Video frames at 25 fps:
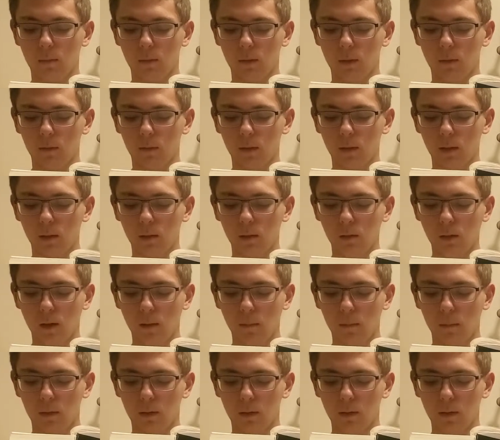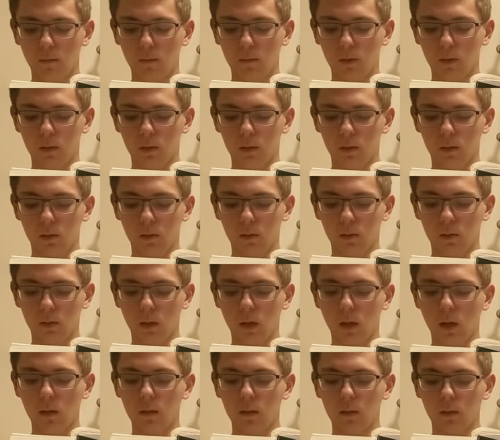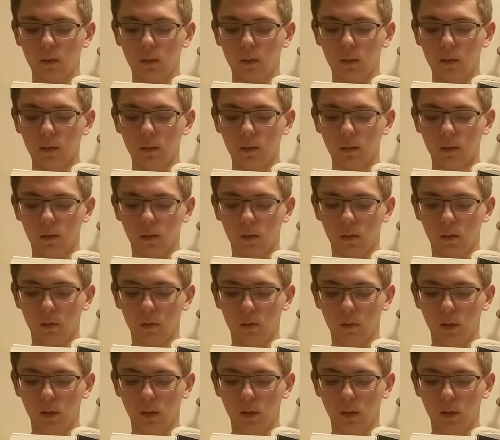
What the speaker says: But if they do not believe these two signs or listen to you,